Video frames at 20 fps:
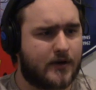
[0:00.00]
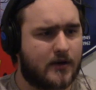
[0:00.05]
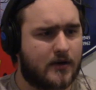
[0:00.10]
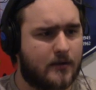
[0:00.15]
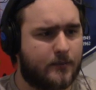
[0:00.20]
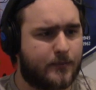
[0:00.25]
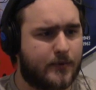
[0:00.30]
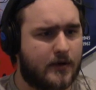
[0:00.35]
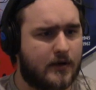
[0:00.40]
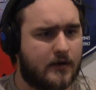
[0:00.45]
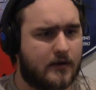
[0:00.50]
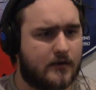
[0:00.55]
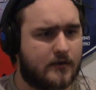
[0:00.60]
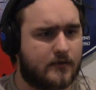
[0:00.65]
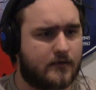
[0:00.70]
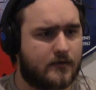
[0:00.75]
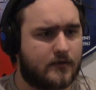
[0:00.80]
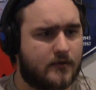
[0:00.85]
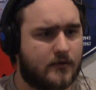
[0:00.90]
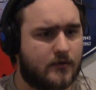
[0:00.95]
up,
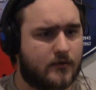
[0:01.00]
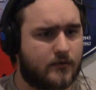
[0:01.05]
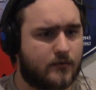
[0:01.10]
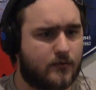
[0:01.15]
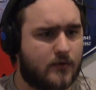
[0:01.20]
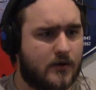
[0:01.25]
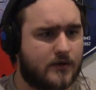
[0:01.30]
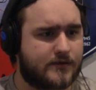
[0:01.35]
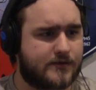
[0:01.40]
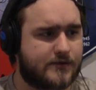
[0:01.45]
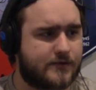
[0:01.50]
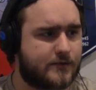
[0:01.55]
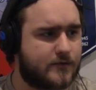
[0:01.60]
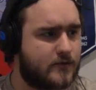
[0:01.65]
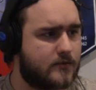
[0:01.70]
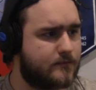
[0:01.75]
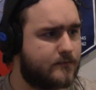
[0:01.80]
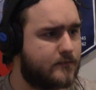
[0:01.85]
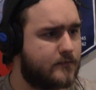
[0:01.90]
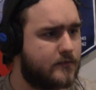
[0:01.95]
and
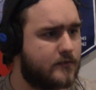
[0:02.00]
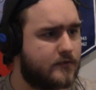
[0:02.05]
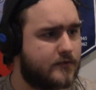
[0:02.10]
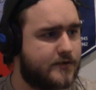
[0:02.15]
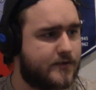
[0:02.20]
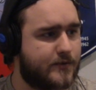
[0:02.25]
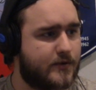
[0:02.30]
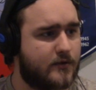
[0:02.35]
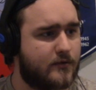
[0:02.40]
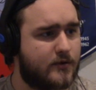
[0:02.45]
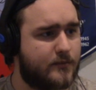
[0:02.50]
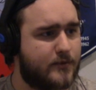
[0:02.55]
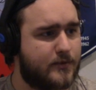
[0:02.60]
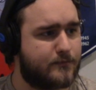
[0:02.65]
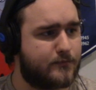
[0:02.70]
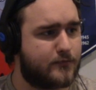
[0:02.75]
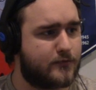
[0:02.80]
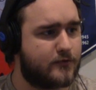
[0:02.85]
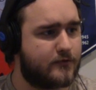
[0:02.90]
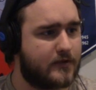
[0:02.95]
Grundstrom. So we don't want to be
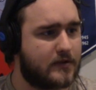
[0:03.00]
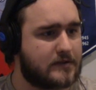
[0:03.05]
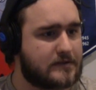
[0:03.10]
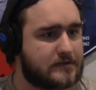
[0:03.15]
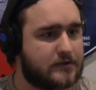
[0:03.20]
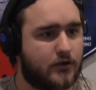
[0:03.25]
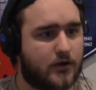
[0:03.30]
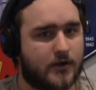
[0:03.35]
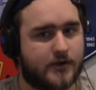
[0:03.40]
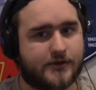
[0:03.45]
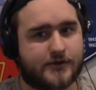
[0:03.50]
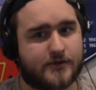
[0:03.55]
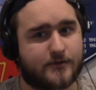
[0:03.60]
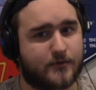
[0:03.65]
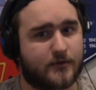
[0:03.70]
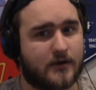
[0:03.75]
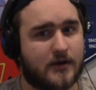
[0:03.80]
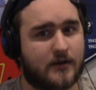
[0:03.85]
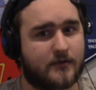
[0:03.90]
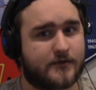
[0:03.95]
moving Grundstrom
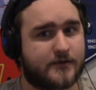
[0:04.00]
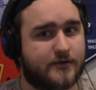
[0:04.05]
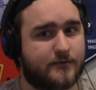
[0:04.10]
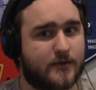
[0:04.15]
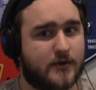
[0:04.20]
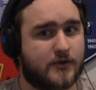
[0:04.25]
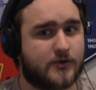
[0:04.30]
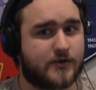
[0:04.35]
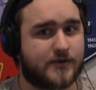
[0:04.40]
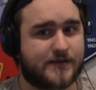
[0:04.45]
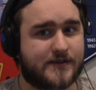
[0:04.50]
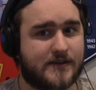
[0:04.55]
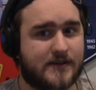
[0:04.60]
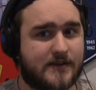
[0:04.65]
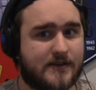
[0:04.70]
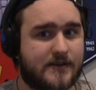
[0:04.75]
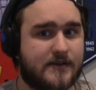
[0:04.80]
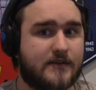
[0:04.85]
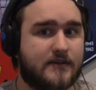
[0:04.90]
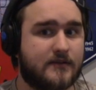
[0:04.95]
around too much, because
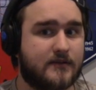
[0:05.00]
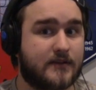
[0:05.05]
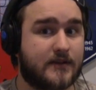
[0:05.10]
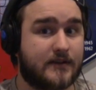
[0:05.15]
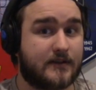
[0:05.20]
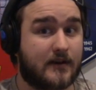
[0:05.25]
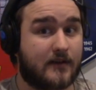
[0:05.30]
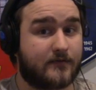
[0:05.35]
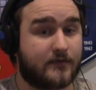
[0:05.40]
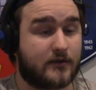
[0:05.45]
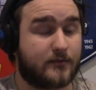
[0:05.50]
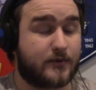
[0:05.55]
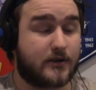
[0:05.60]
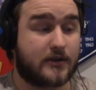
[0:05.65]
he can definitely be